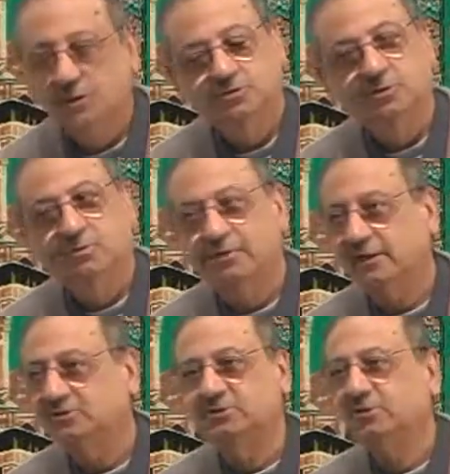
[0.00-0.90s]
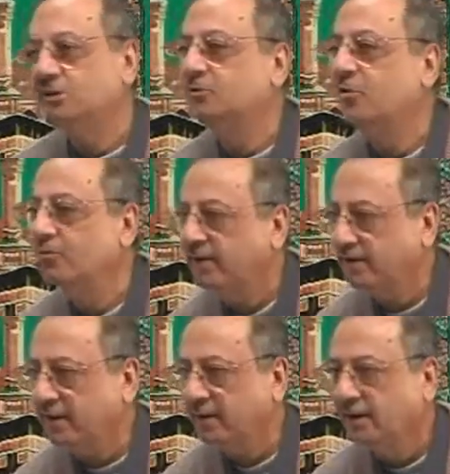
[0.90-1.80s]
So, brothers and sisters, don't
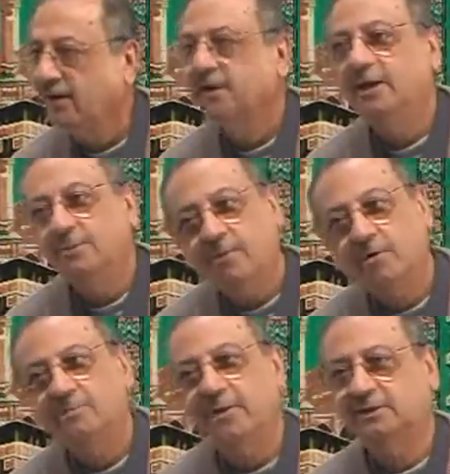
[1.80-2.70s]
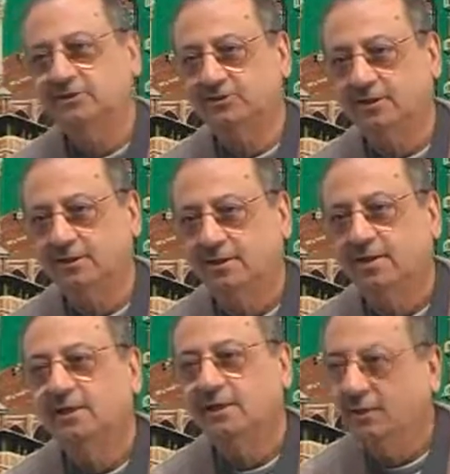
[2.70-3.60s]
worry. Keep on practicing.
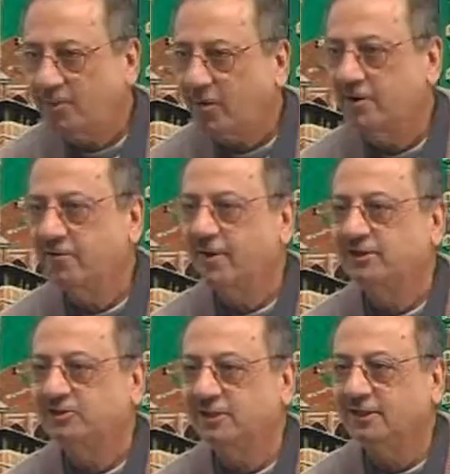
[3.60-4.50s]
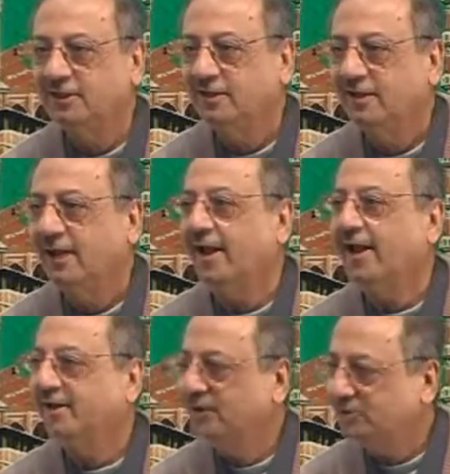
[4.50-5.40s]
Keep on revising.
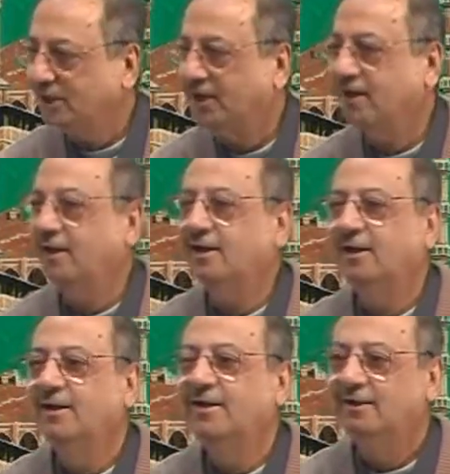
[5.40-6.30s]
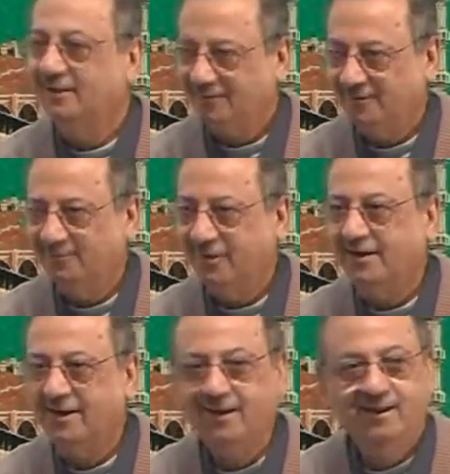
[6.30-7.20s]
And inshallah, one
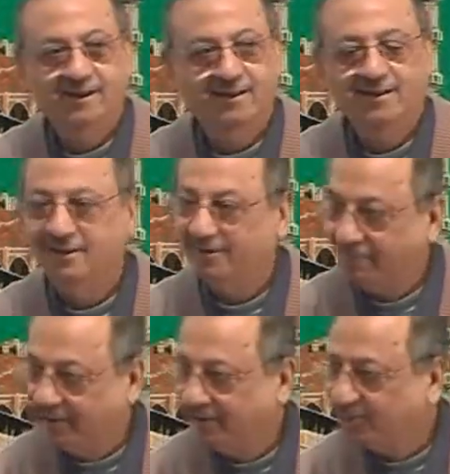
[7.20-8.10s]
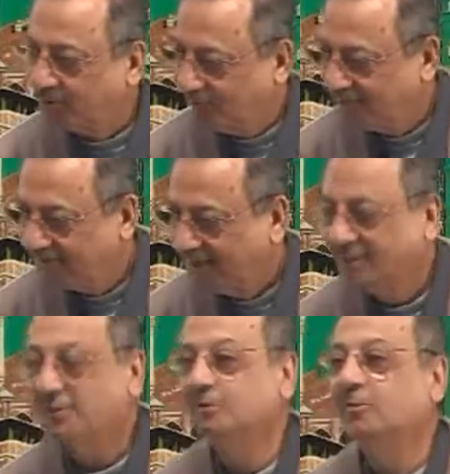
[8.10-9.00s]
day, very soon,
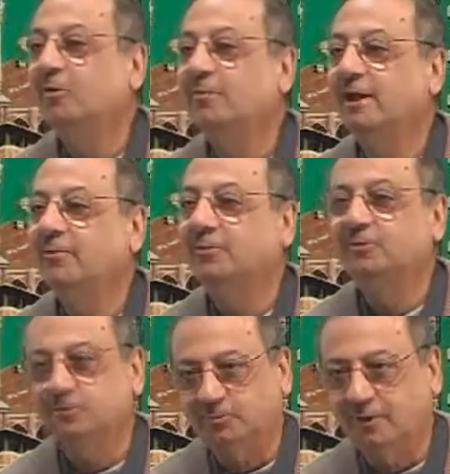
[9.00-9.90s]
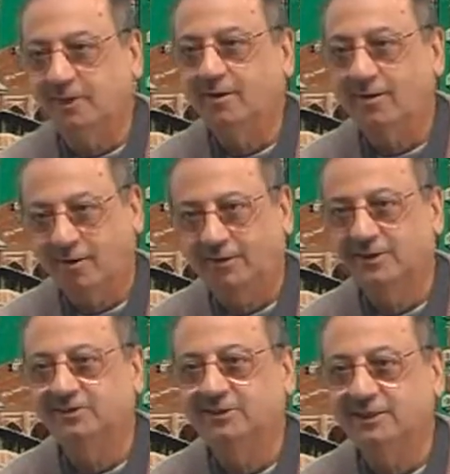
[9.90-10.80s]
you'll be able to speak all
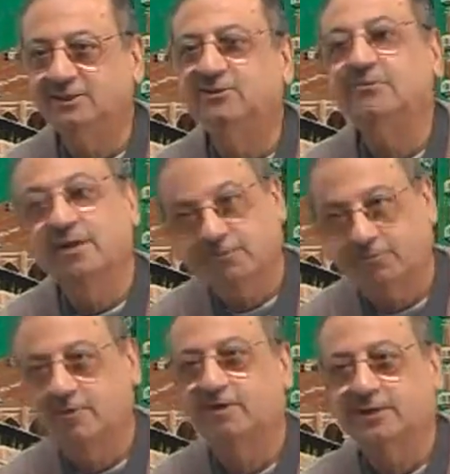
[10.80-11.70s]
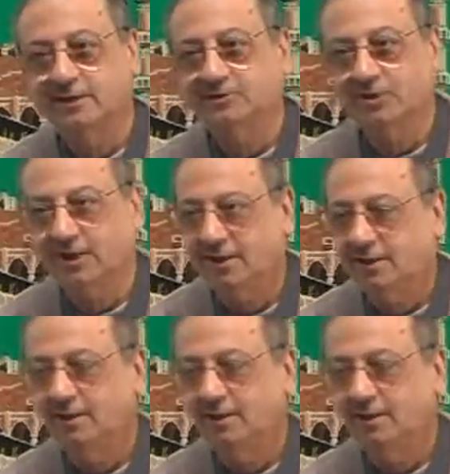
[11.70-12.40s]
these things very fluently, inshallah.